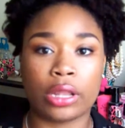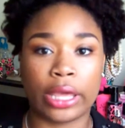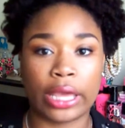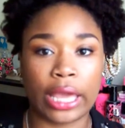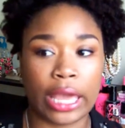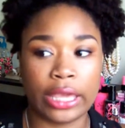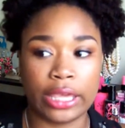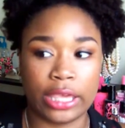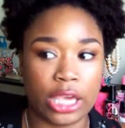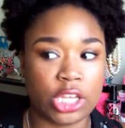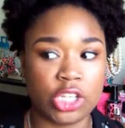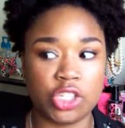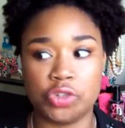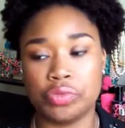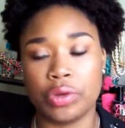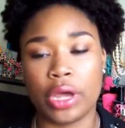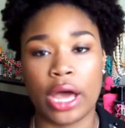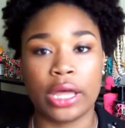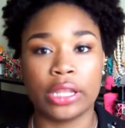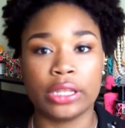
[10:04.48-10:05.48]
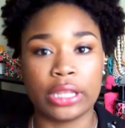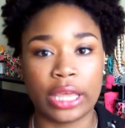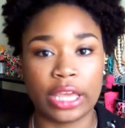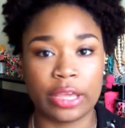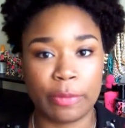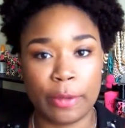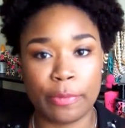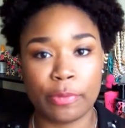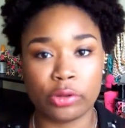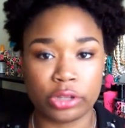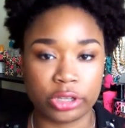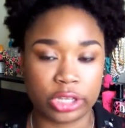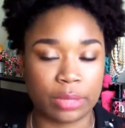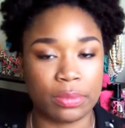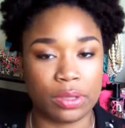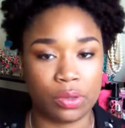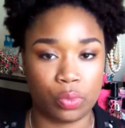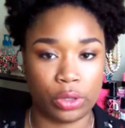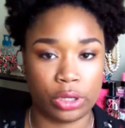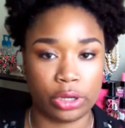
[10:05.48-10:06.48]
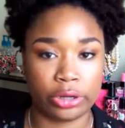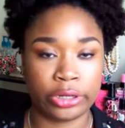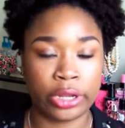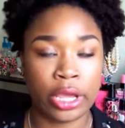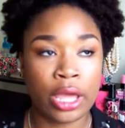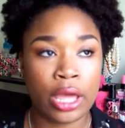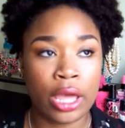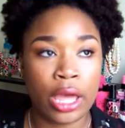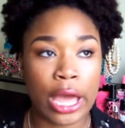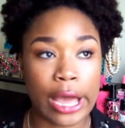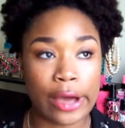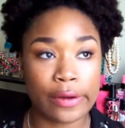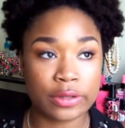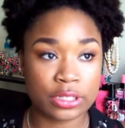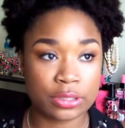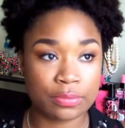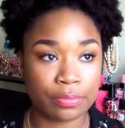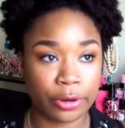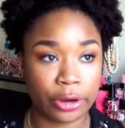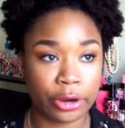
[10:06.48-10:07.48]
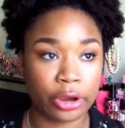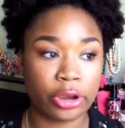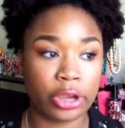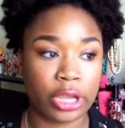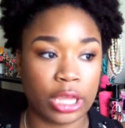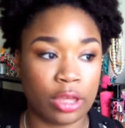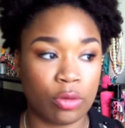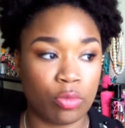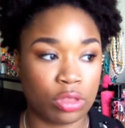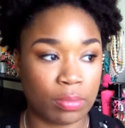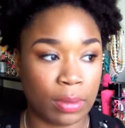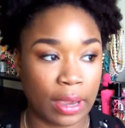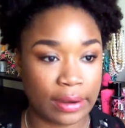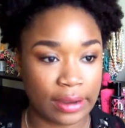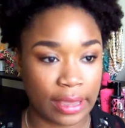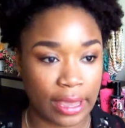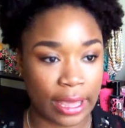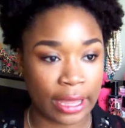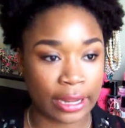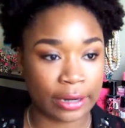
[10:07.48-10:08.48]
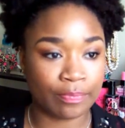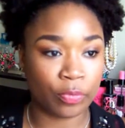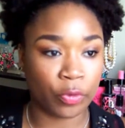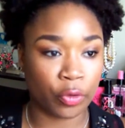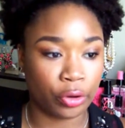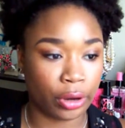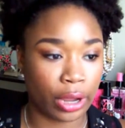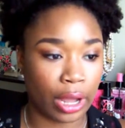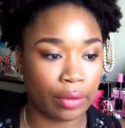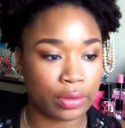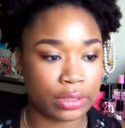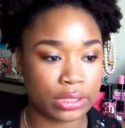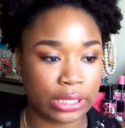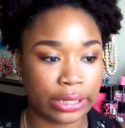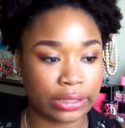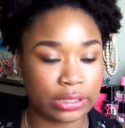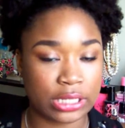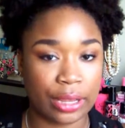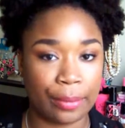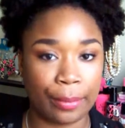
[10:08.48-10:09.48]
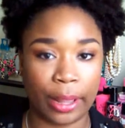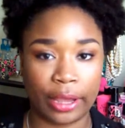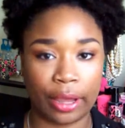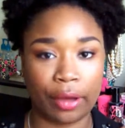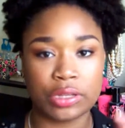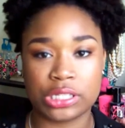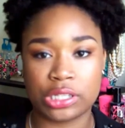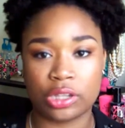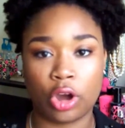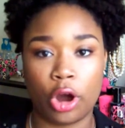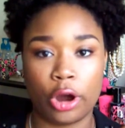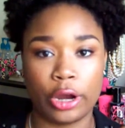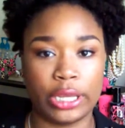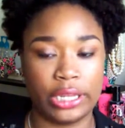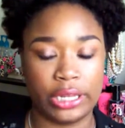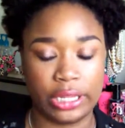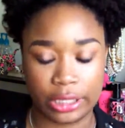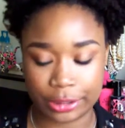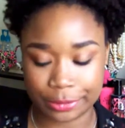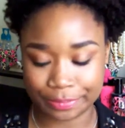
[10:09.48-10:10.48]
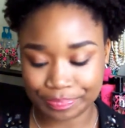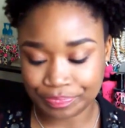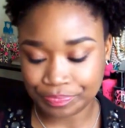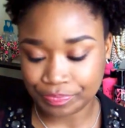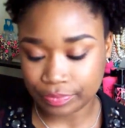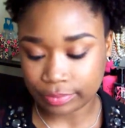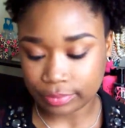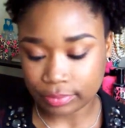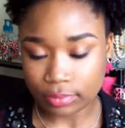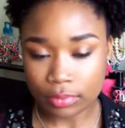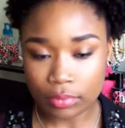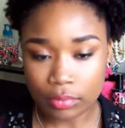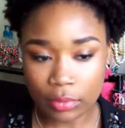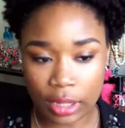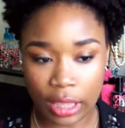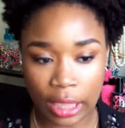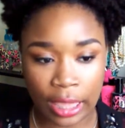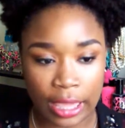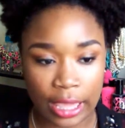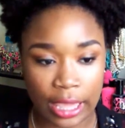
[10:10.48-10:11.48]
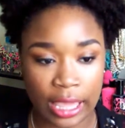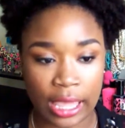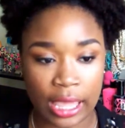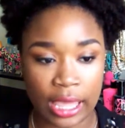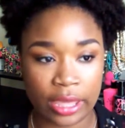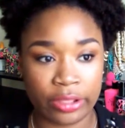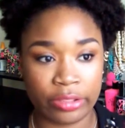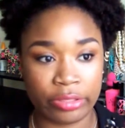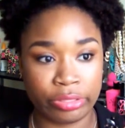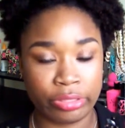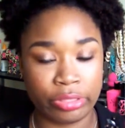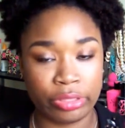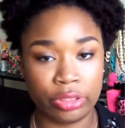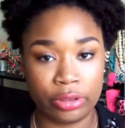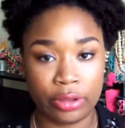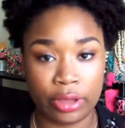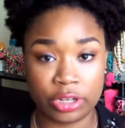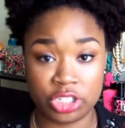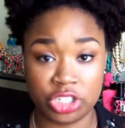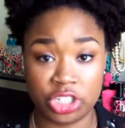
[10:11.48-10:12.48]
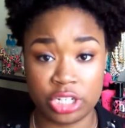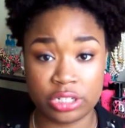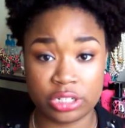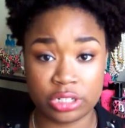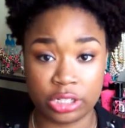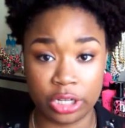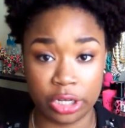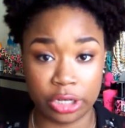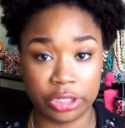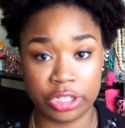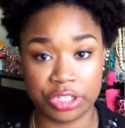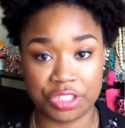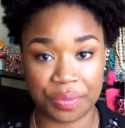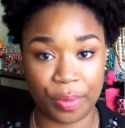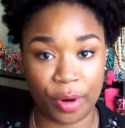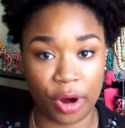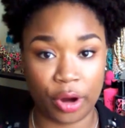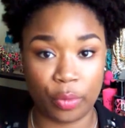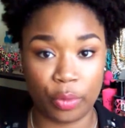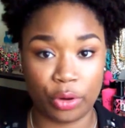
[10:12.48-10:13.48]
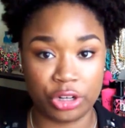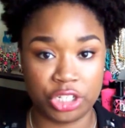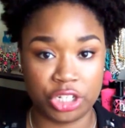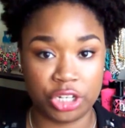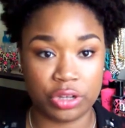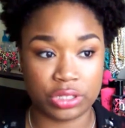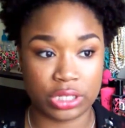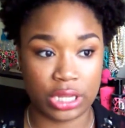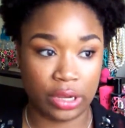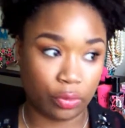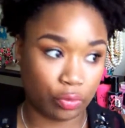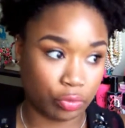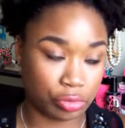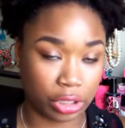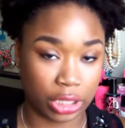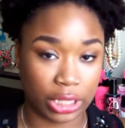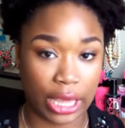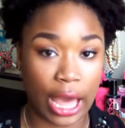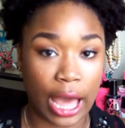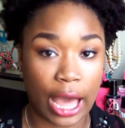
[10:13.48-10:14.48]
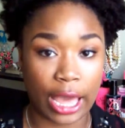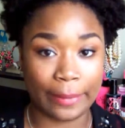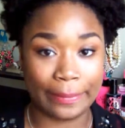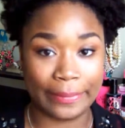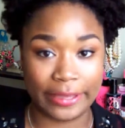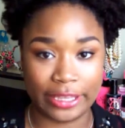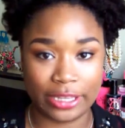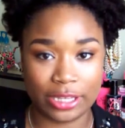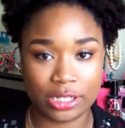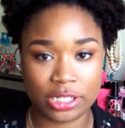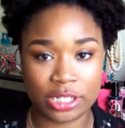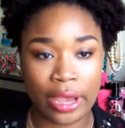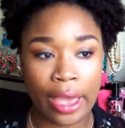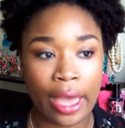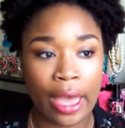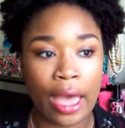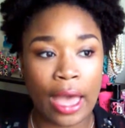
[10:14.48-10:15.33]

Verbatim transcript: Like, I kid you not. Like, people look at me weird. I was in Burger King with my dad, or I was outside, like I was in the car eating. And in Chandelier, there's a part where she goes like really high pitch.